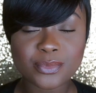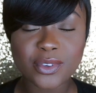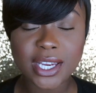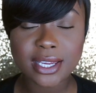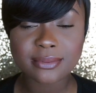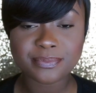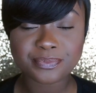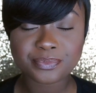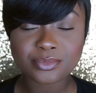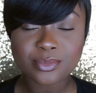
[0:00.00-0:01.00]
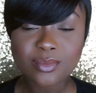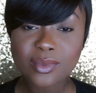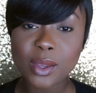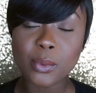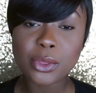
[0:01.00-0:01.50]
right,
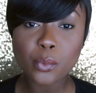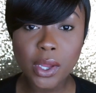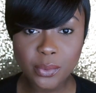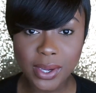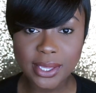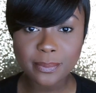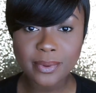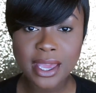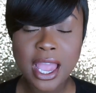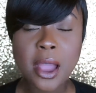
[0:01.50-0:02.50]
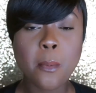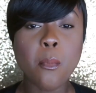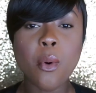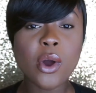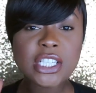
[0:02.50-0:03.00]
with one wipe
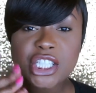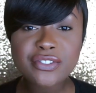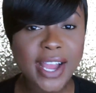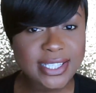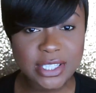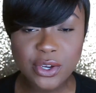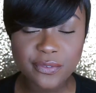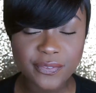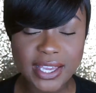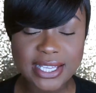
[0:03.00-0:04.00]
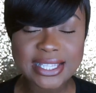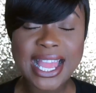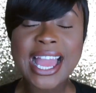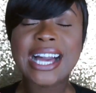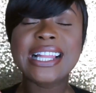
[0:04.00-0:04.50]
moisturizes your face,
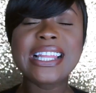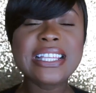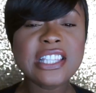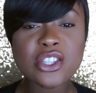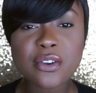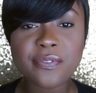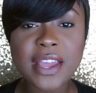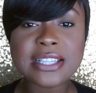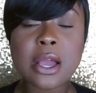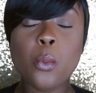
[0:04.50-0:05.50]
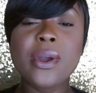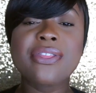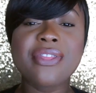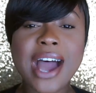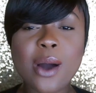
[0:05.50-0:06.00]
cleanses your face
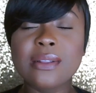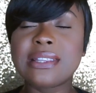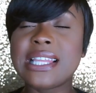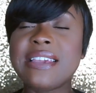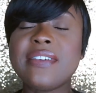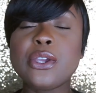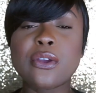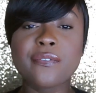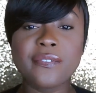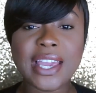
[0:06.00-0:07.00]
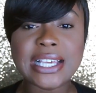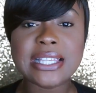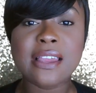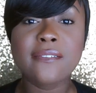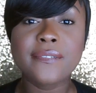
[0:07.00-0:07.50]
without leaving your face
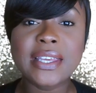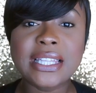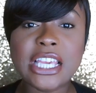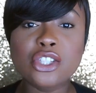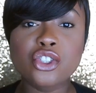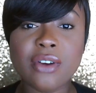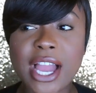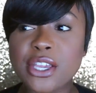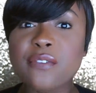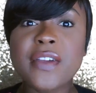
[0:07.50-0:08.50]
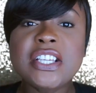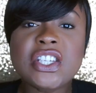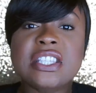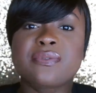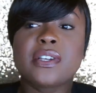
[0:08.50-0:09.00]
feeling dry. Your face
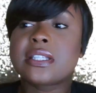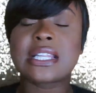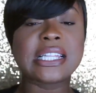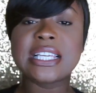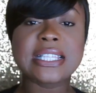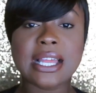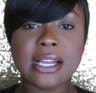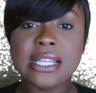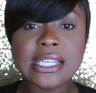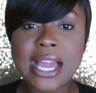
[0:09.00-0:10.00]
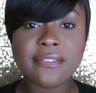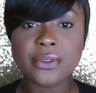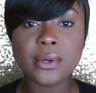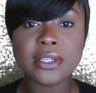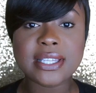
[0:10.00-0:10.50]
just feels clean clean
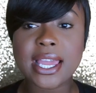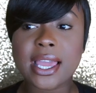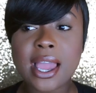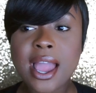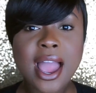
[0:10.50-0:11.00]
afterwards. Like